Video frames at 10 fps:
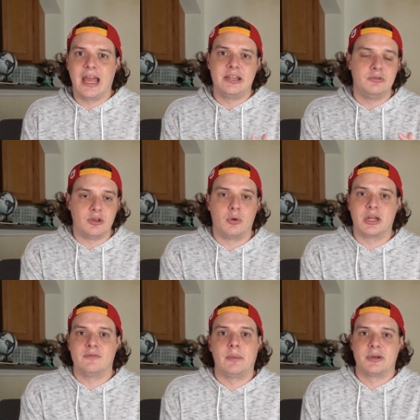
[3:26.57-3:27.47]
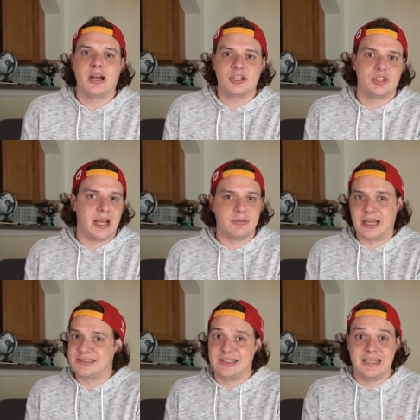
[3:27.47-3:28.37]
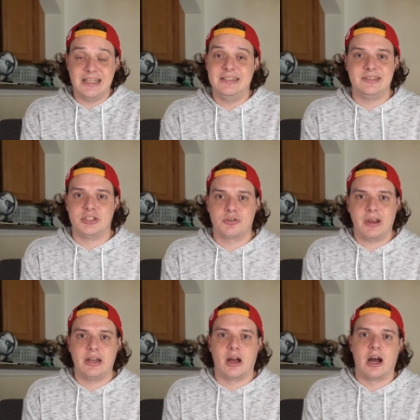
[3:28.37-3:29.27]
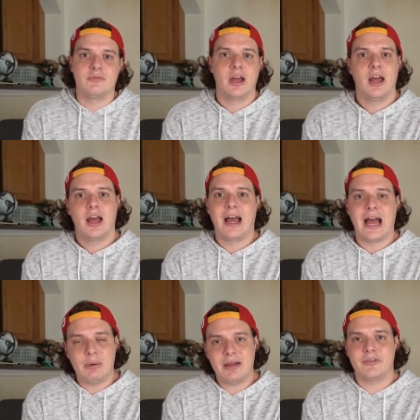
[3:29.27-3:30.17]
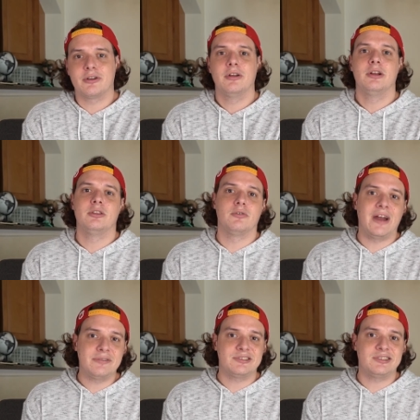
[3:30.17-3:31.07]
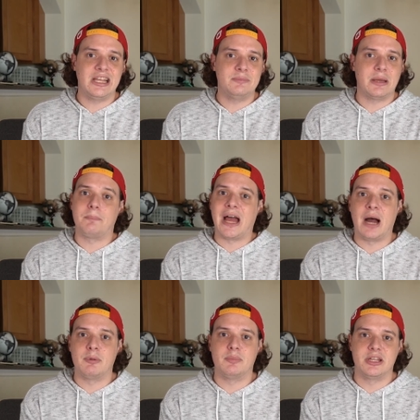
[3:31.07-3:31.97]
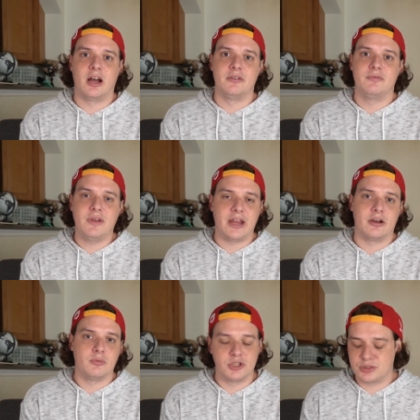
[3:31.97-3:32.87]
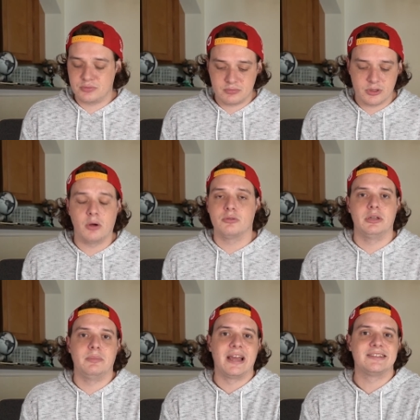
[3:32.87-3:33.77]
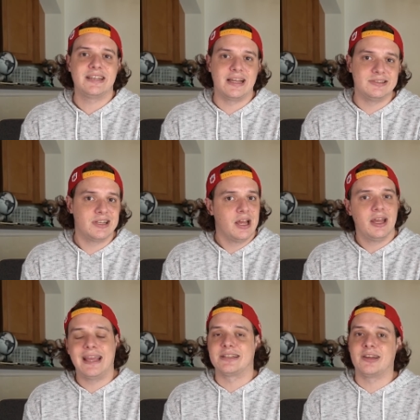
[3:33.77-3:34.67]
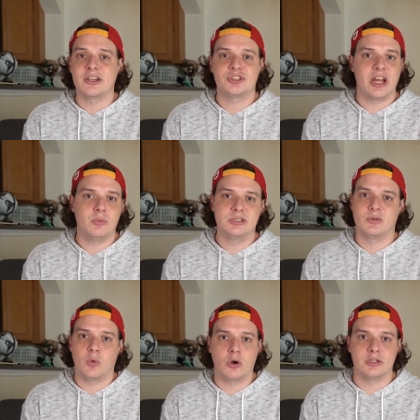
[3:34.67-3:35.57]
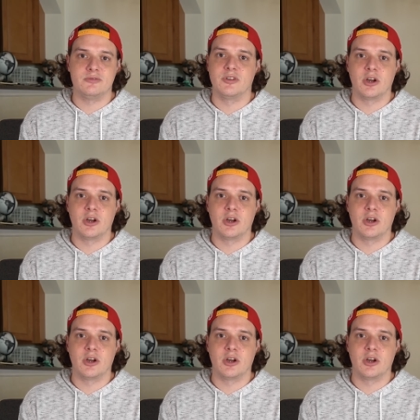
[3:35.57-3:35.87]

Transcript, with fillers: and you don't give up a touchdown. That's an easy trade off. However, the refs deemed it palpably unfair, which totally makes sense and the touchdown was awarded